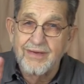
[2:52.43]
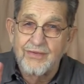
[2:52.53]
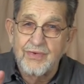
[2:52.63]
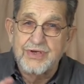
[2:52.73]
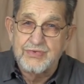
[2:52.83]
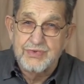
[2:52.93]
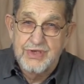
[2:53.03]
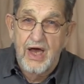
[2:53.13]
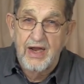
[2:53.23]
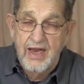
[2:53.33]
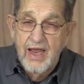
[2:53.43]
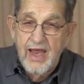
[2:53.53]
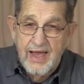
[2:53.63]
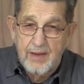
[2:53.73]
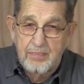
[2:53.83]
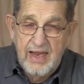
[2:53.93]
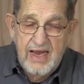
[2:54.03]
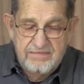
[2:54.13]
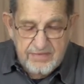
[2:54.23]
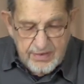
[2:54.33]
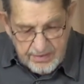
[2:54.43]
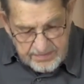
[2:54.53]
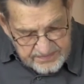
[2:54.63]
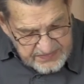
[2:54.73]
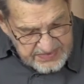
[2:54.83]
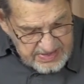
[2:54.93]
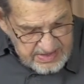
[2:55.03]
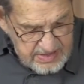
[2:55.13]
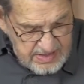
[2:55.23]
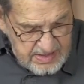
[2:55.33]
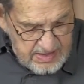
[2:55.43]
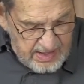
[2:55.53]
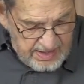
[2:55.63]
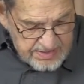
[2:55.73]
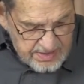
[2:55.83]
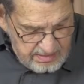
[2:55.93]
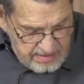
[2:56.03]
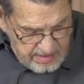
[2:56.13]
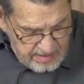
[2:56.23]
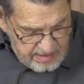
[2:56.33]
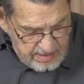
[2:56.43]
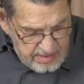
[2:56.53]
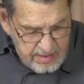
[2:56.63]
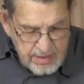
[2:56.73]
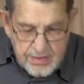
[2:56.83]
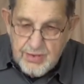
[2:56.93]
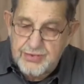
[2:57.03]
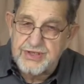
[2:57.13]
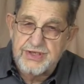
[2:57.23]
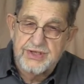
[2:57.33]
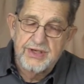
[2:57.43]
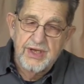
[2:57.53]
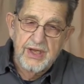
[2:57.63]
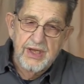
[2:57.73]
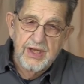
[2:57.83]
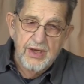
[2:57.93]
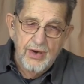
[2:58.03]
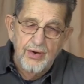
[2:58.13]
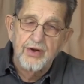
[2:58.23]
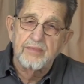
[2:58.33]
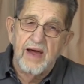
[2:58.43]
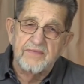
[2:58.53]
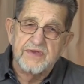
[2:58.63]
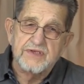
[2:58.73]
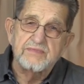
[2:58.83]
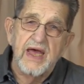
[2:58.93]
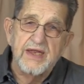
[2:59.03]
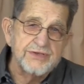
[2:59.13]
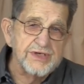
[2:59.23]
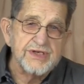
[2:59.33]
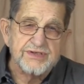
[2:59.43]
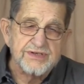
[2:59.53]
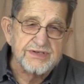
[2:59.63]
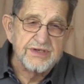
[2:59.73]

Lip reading: The reason was God had a plan for her. And so she heard about this man, Jesus.